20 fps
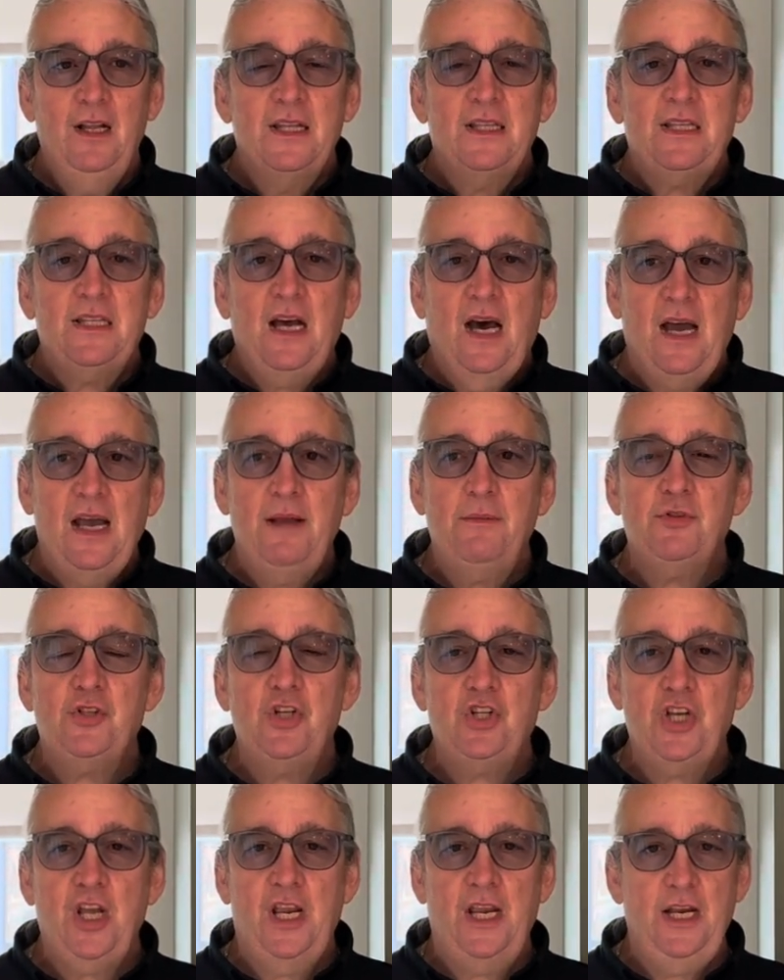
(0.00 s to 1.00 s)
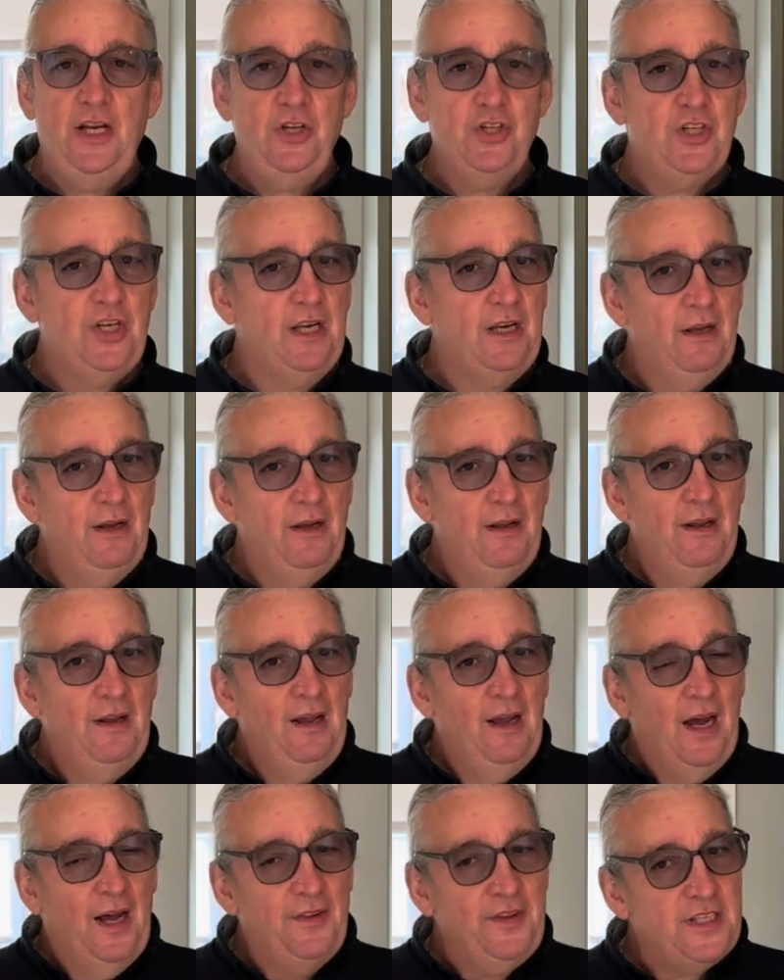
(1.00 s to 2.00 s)
Times are changing,
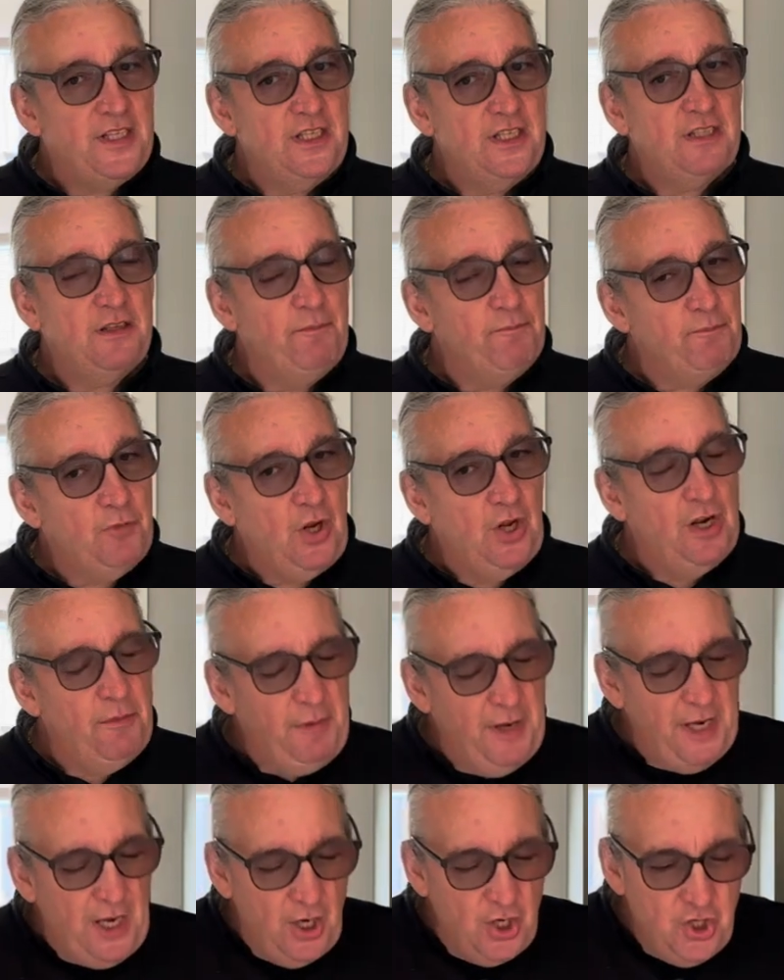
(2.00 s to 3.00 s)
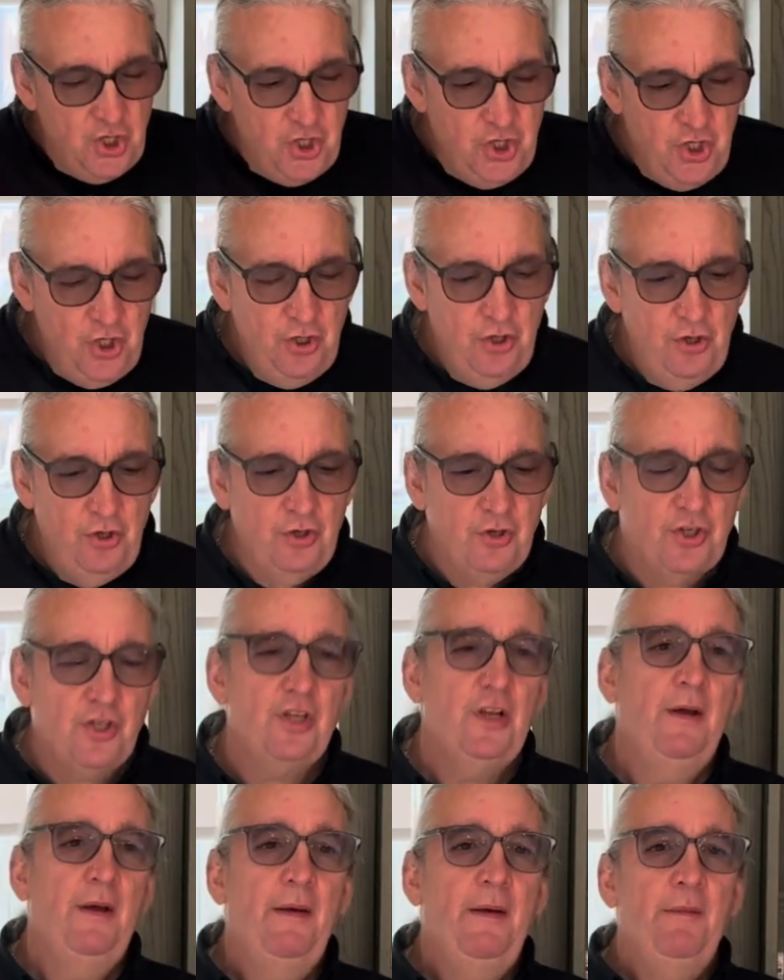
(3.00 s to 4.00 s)
and this is going to be
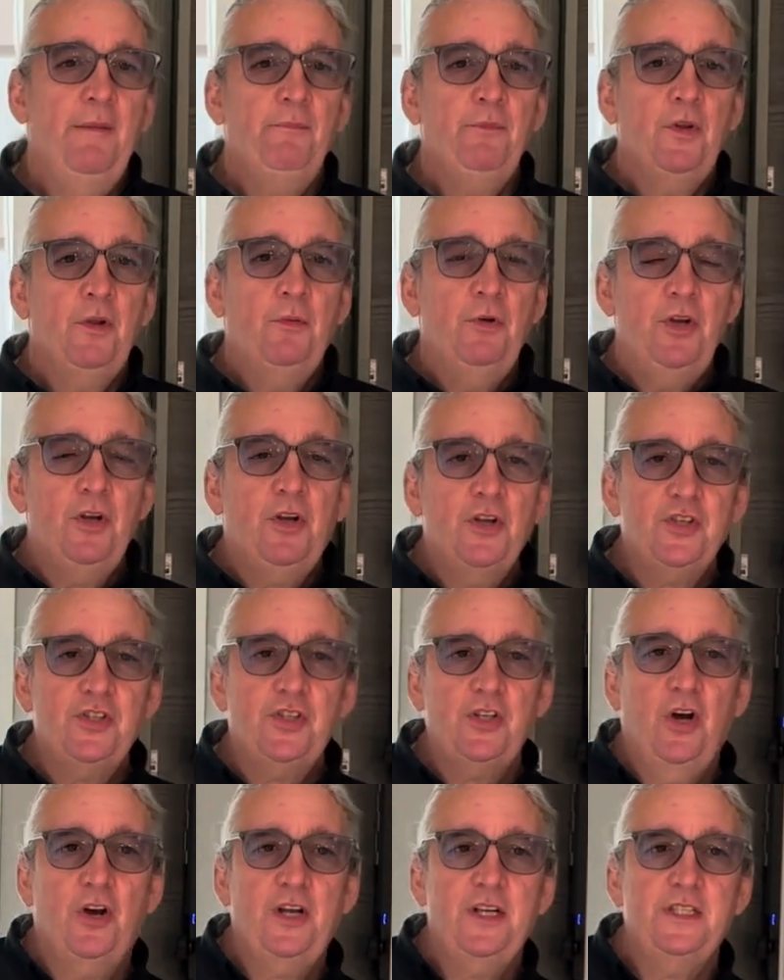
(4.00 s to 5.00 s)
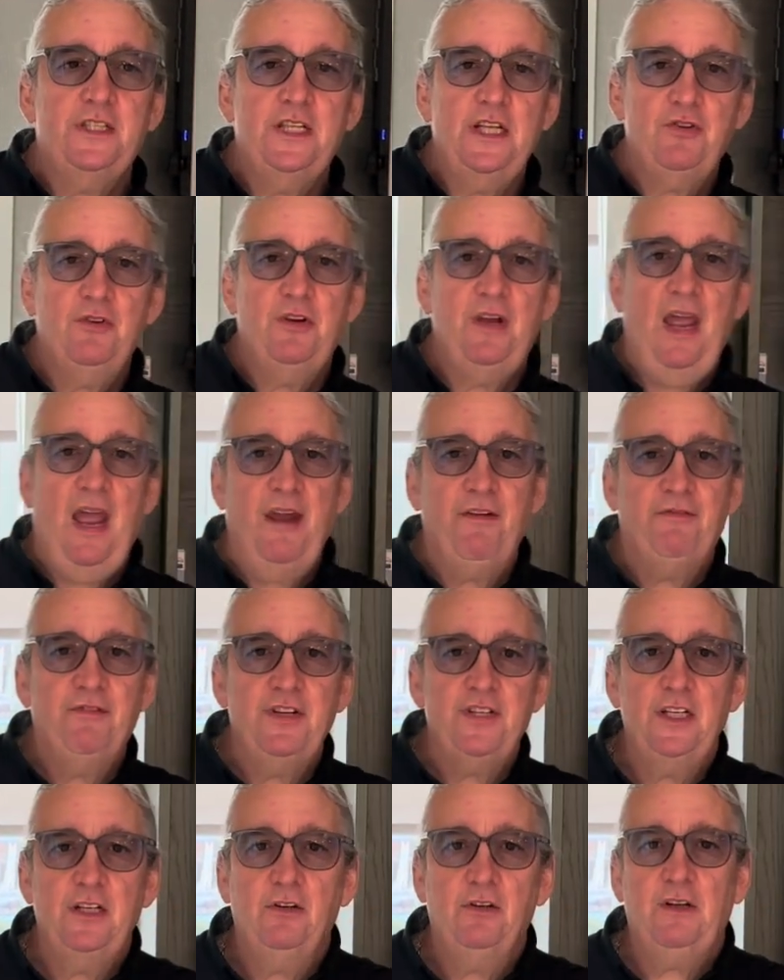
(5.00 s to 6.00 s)
huge. When you can start considering every
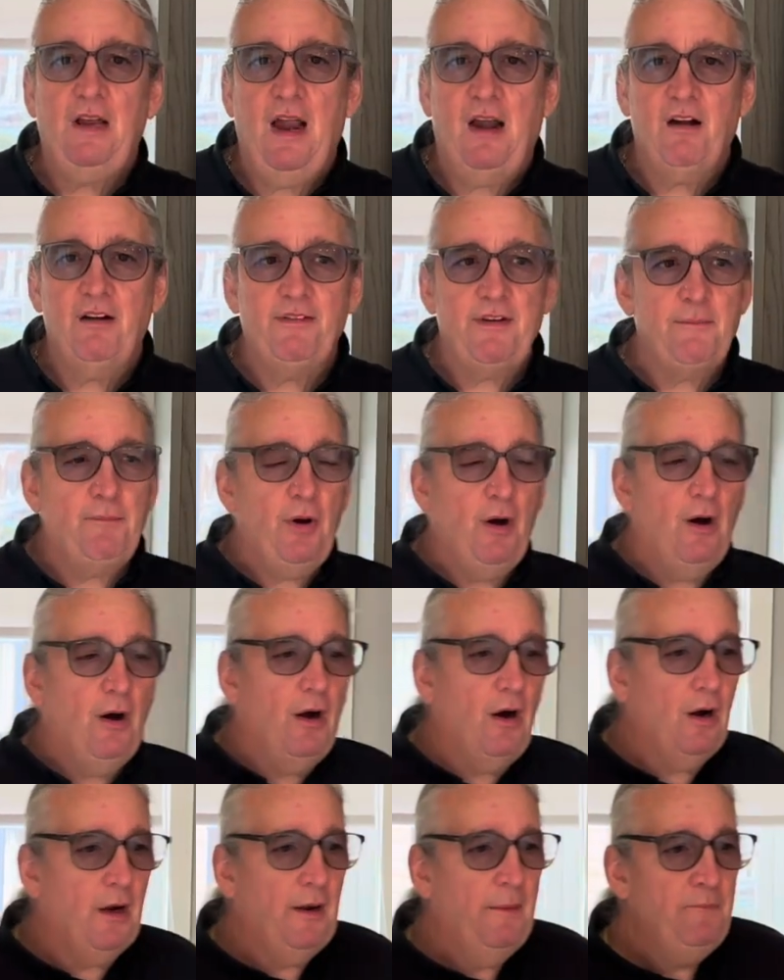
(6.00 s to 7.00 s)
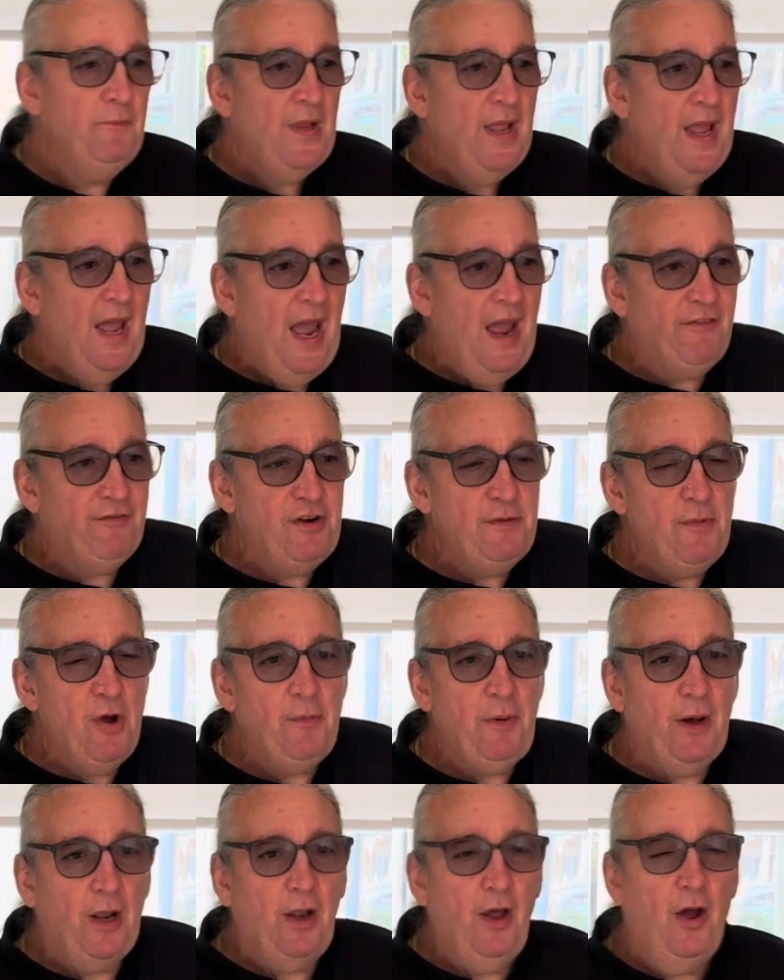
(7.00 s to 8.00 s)
single caravan park, every
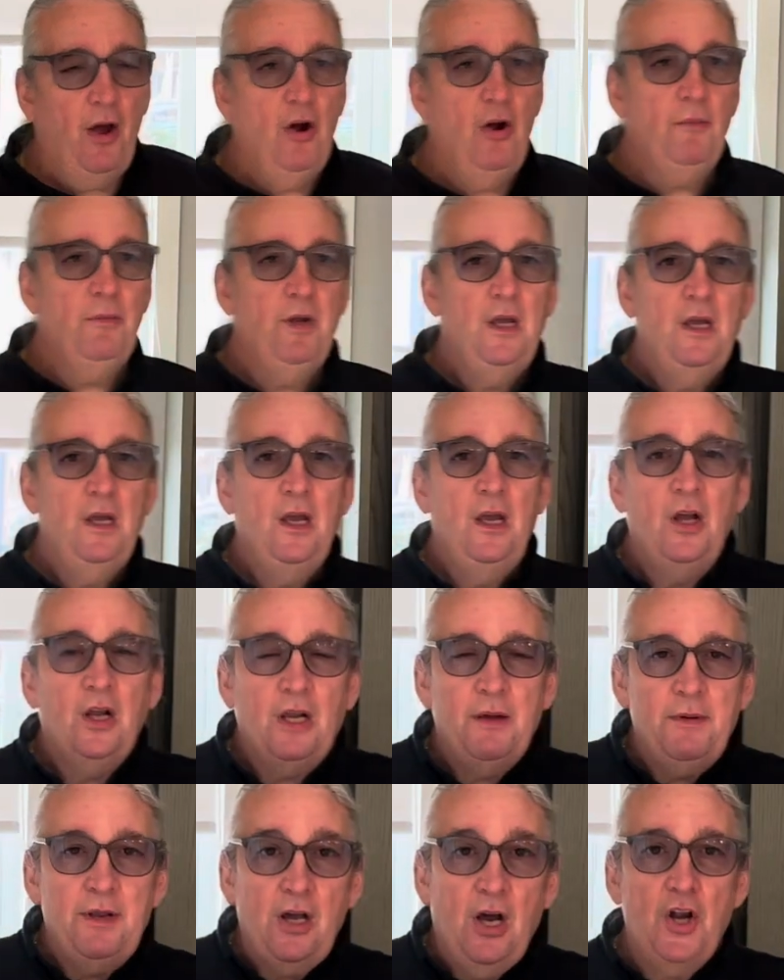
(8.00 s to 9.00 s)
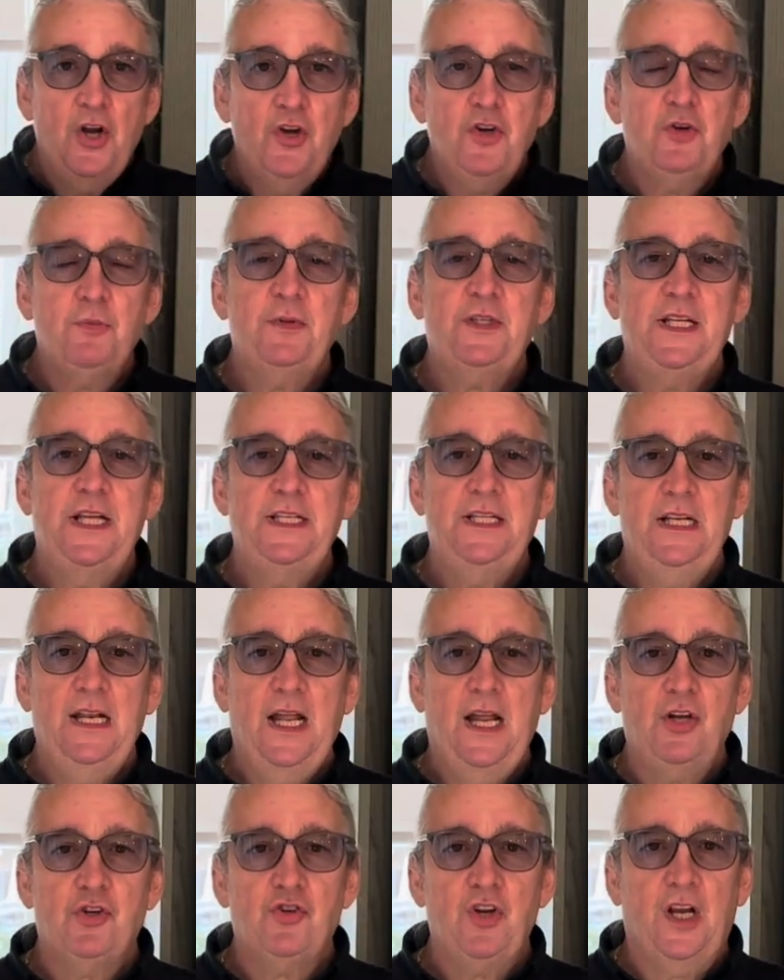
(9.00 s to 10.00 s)
mobile home can be 100%
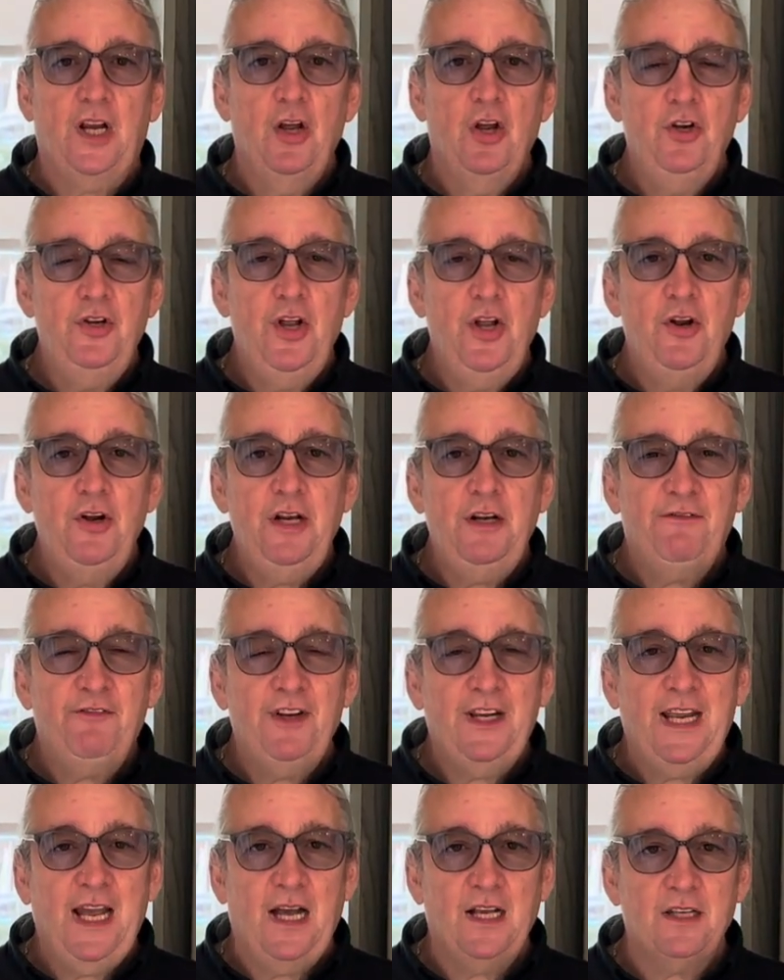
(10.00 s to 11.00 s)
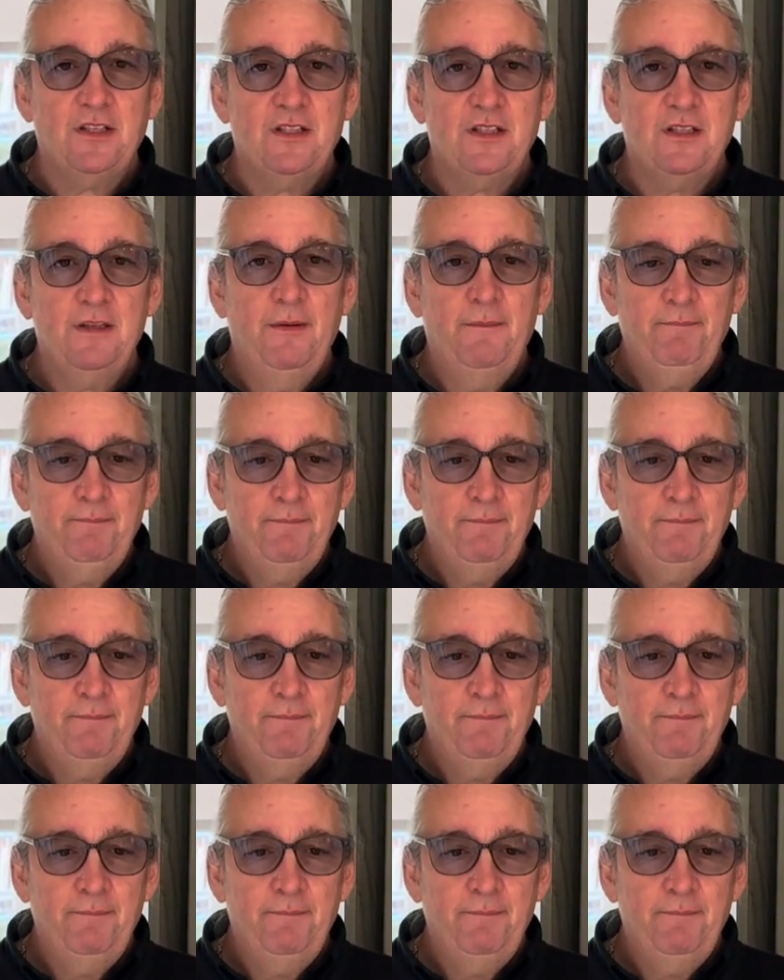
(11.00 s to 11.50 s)
electric. No need for gas.